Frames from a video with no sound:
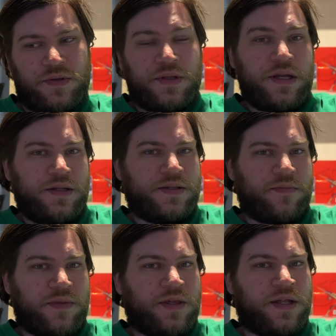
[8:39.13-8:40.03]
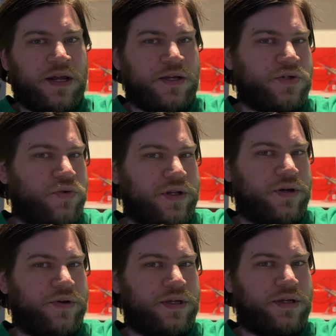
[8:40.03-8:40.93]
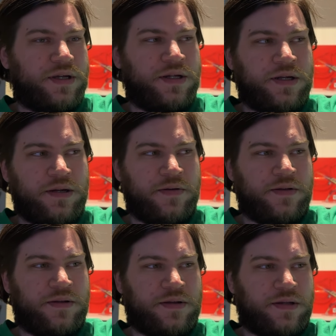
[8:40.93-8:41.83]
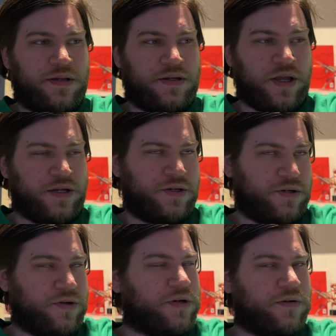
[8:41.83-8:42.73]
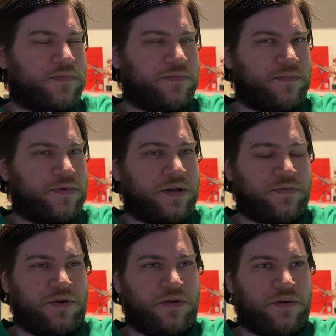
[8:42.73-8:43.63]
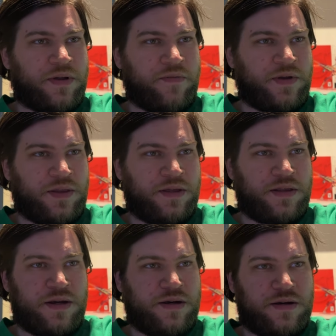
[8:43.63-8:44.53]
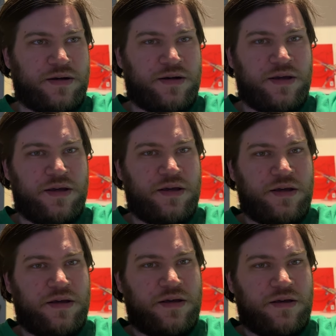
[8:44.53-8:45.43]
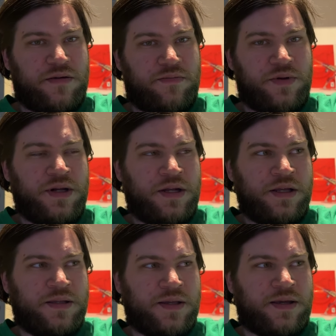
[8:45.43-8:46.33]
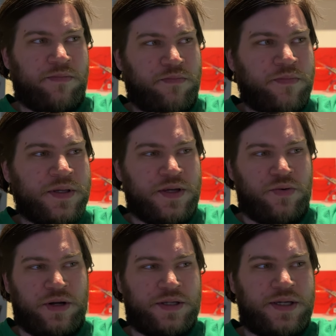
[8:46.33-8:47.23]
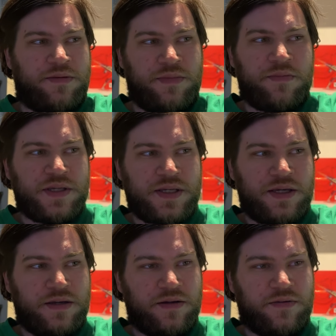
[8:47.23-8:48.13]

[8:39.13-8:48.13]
it is something that I enjoy doing. It, it I shouldn't after everything that but it, it's like busy work to keep me busy